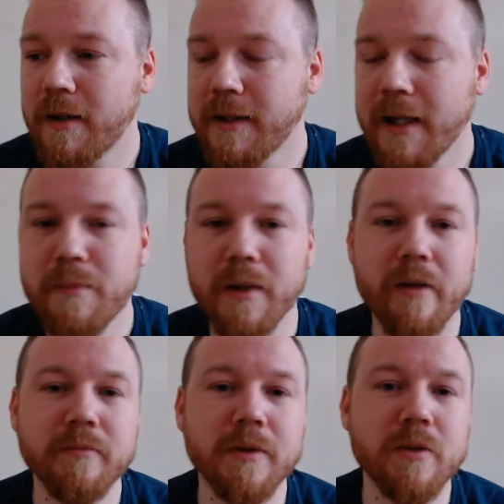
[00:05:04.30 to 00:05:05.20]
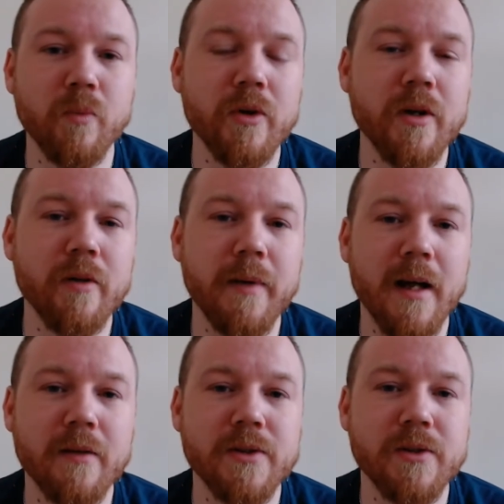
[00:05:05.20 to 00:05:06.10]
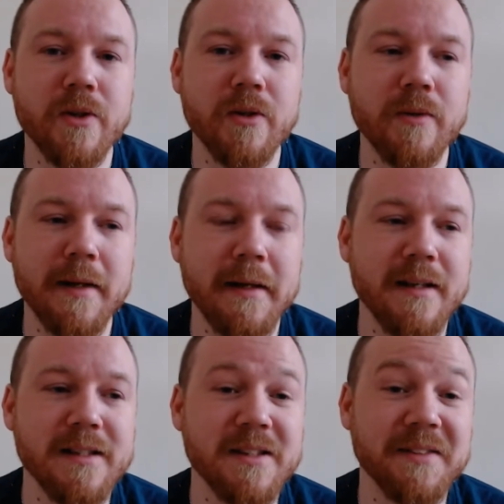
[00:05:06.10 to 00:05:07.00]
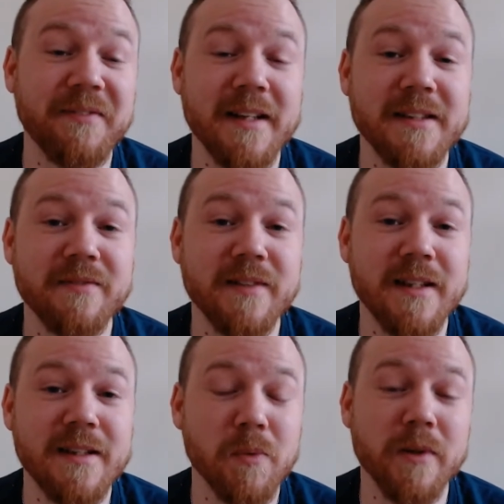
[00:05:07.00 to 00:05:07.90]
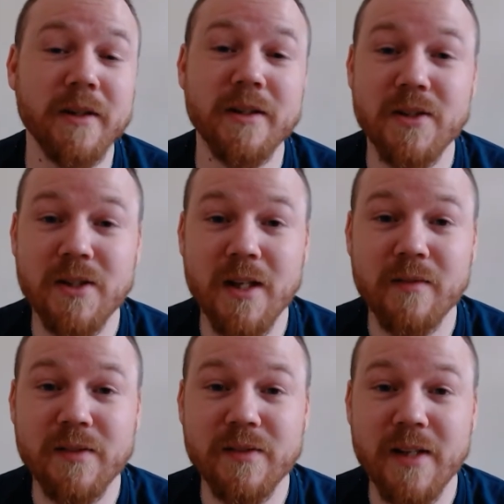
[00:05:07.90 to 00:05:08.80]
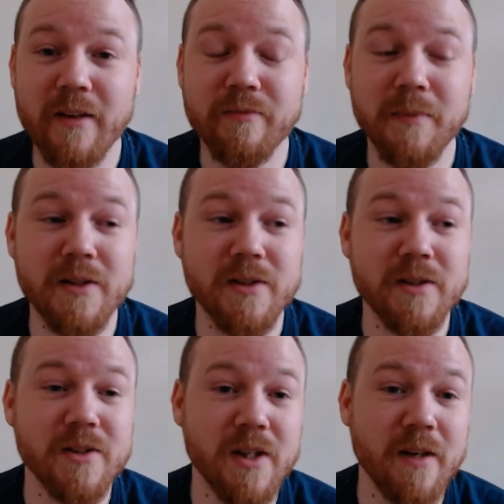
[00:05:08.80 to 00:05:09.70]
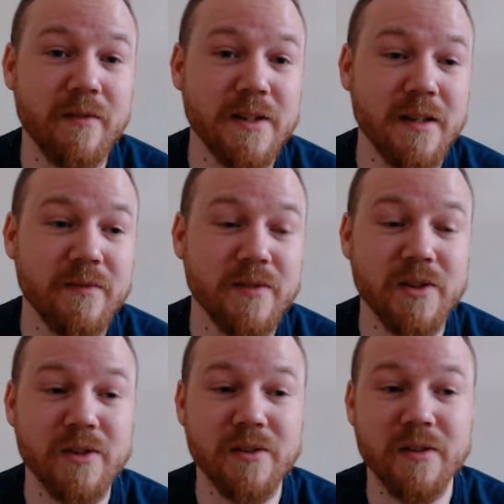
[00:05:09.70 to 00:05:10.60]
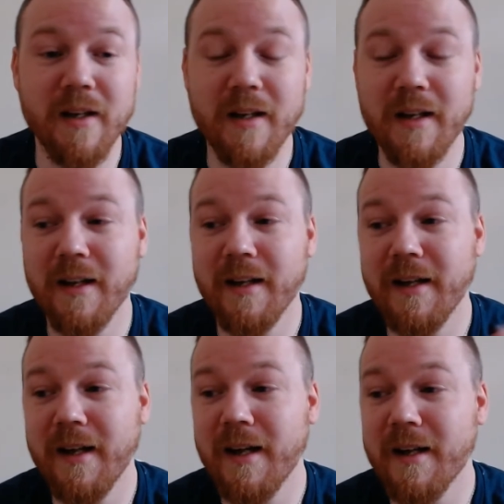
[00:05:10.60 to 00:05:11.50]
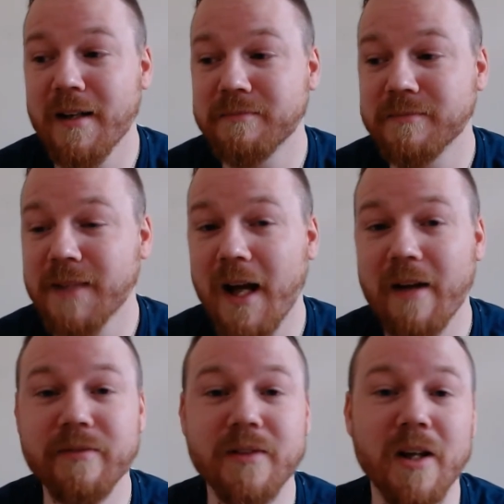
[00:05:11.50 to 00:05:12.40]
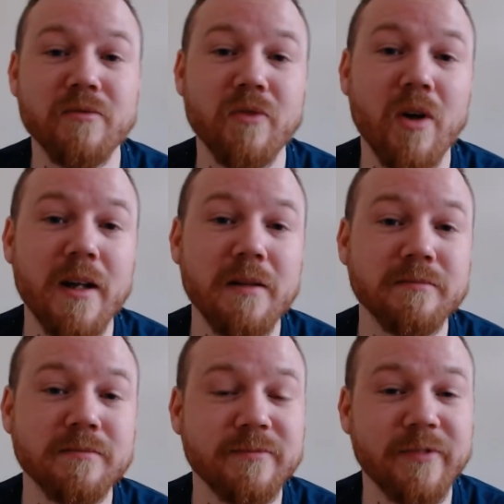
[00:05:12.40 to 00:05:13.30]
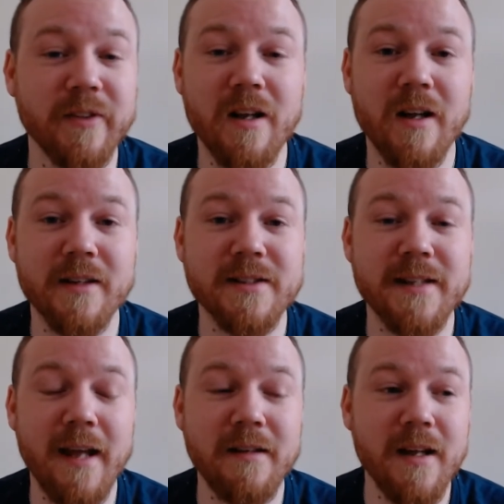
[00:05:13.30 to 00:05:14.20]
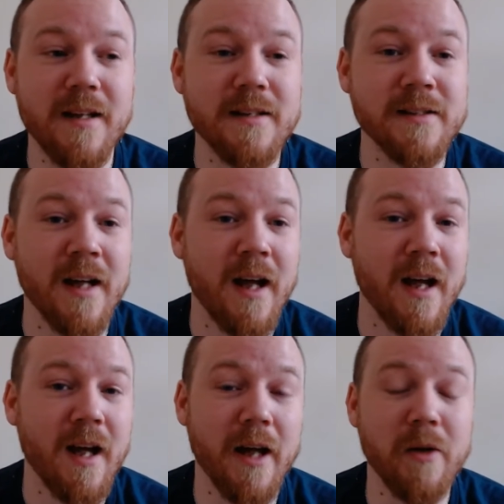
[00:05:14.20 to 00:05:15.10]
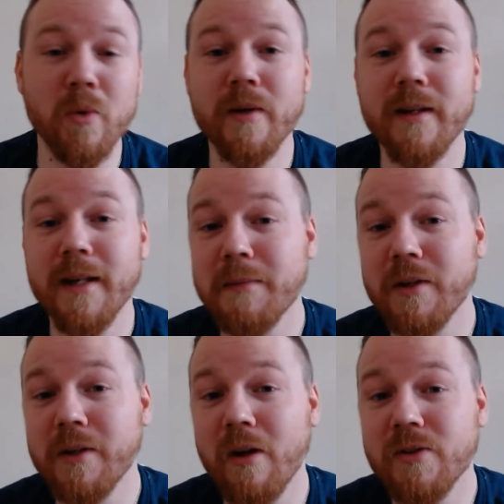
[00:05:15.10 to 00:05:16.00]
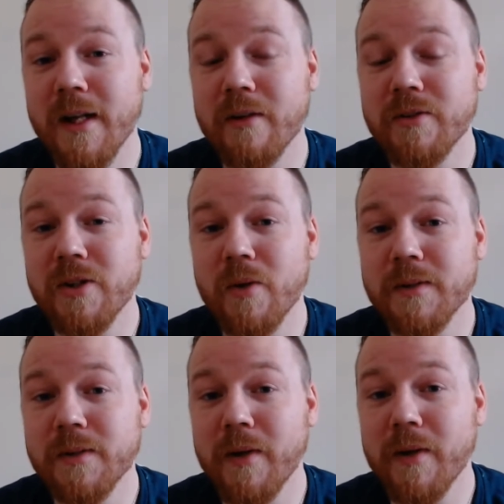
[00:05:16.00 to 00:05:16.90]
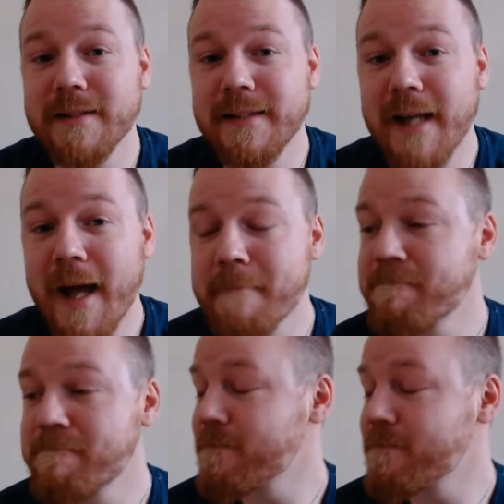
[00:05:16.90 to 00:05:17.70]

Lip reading: a Labour government wouldn't have been able to do anything as effectively as what the Conservatives have, because the Conservatives have done right for the last 10 years, and all the Labour knows how to do is put into debt.